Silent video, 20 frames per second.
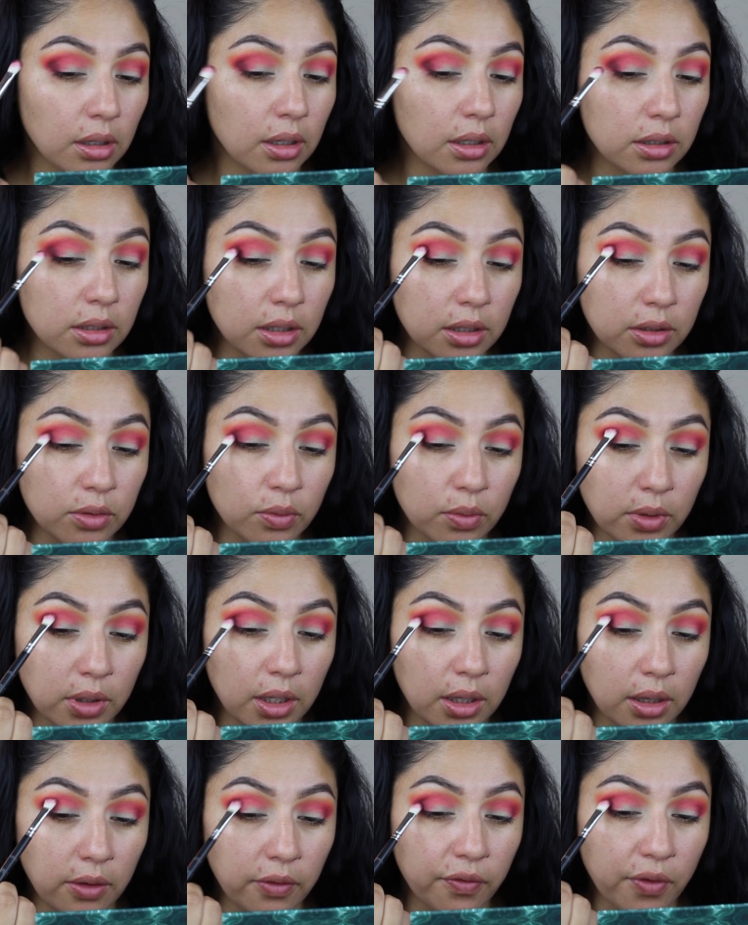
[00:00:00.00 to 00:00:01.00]
and just
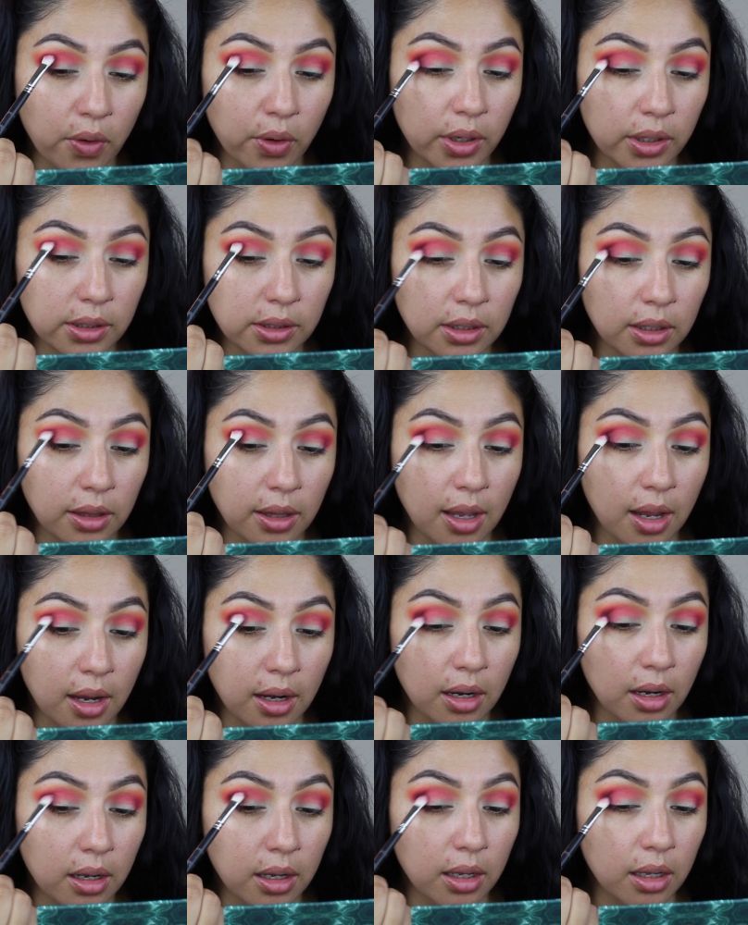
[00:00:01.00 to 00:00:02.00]
really focusing
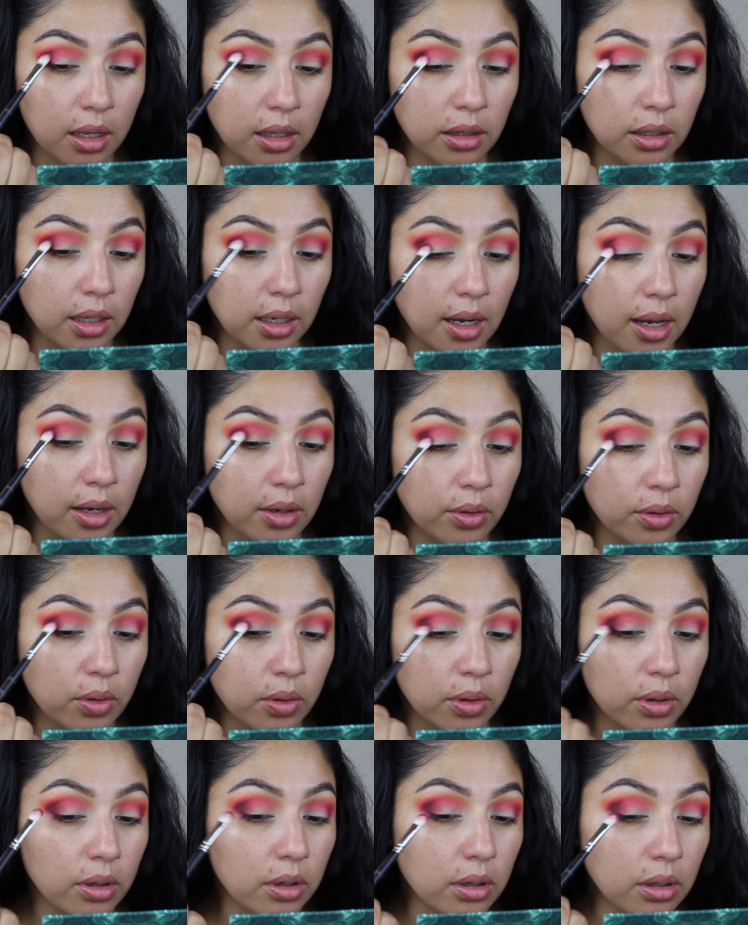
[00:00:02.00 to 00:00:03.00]
that on the outer
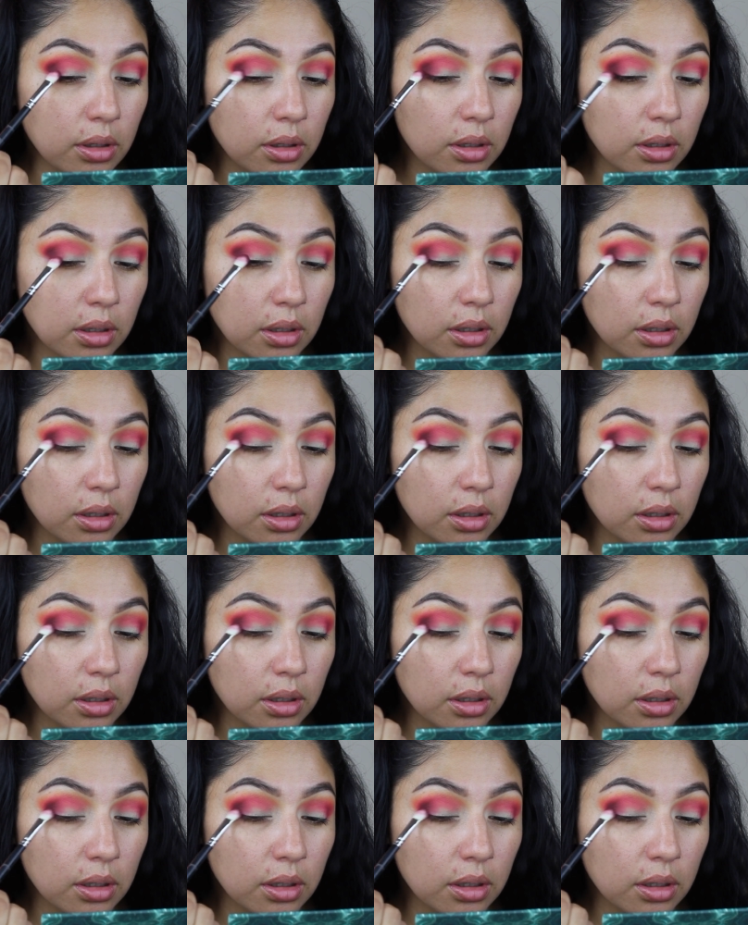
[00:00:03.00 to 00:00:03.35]
corner.